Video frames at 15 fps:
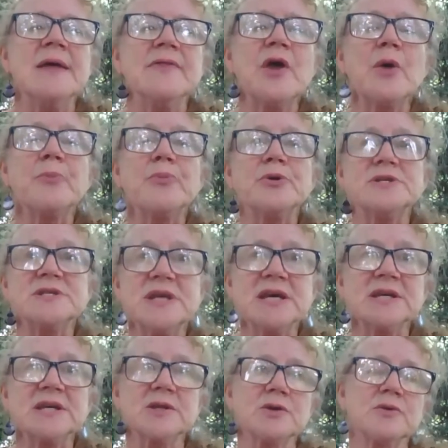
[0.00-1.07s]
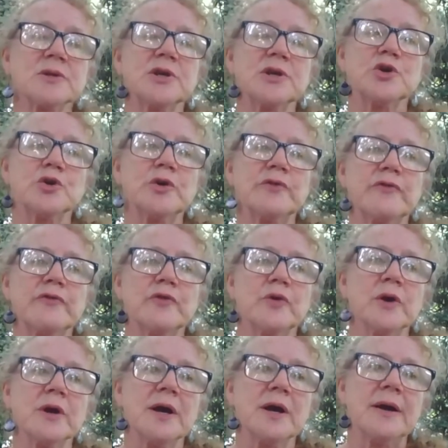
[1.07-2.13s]
They're particularly good
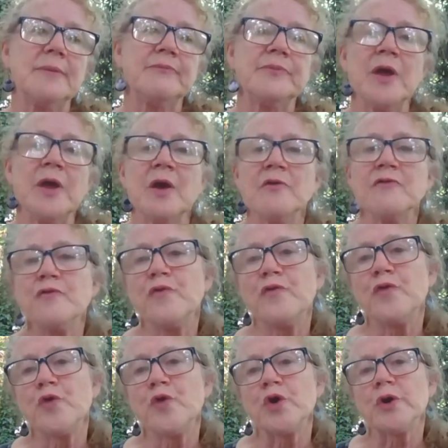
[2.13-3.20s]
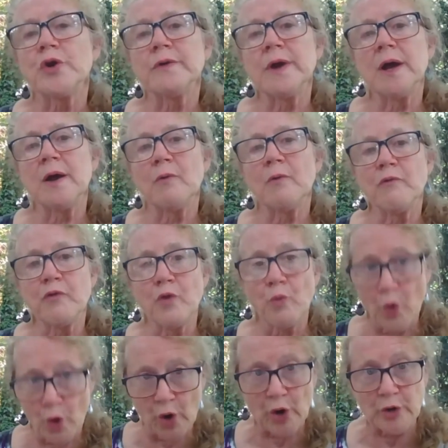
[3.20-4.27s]
for, um, for uh, for
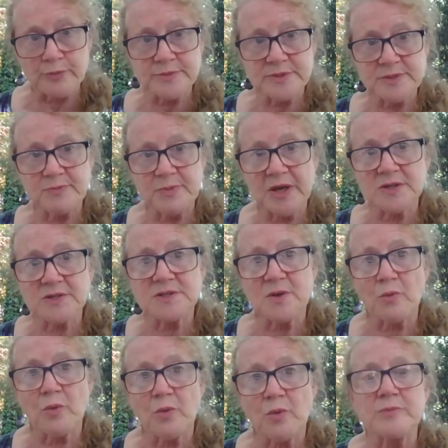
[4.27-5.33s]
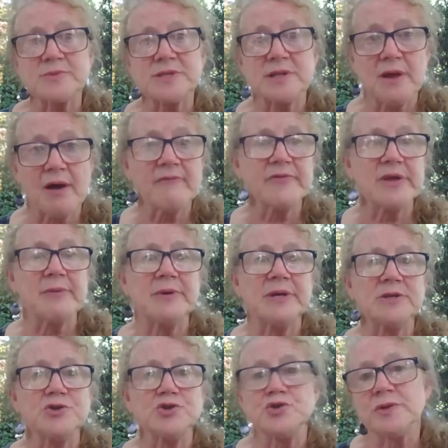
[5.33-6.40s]
worms because the worms love them and
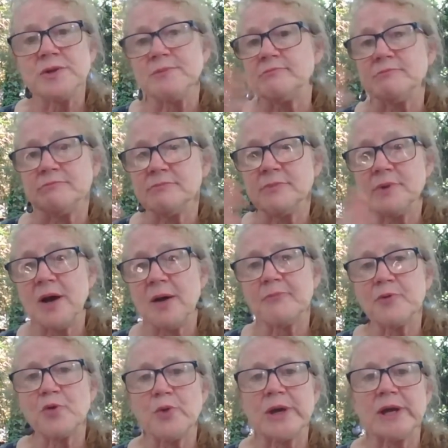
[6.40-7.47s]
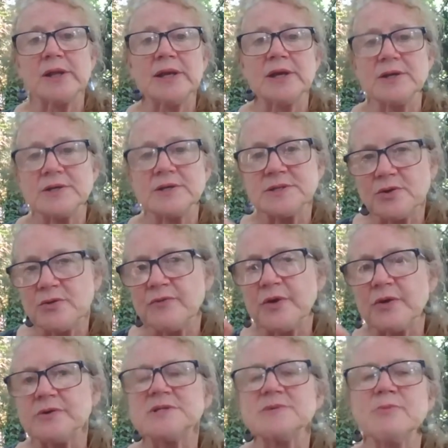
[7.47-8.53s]
chew them up quickly because they're
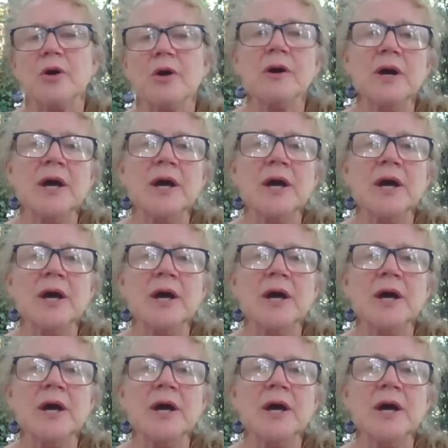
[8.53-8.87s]
very small.